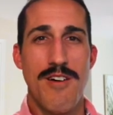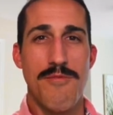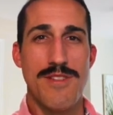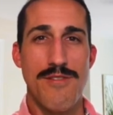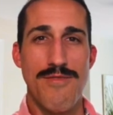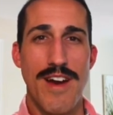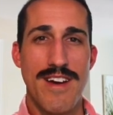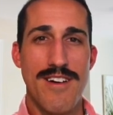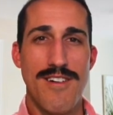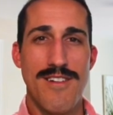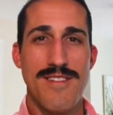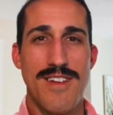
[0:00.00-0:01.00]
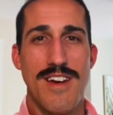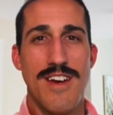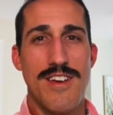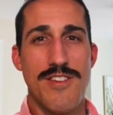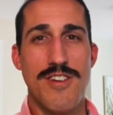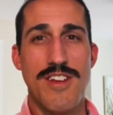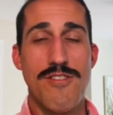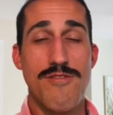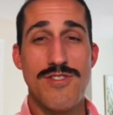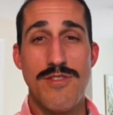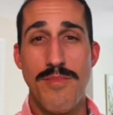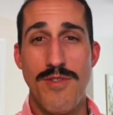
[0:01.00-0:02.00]
With the right card, you can
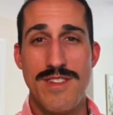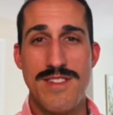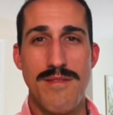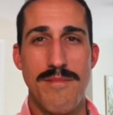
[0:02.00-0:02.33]
use your points to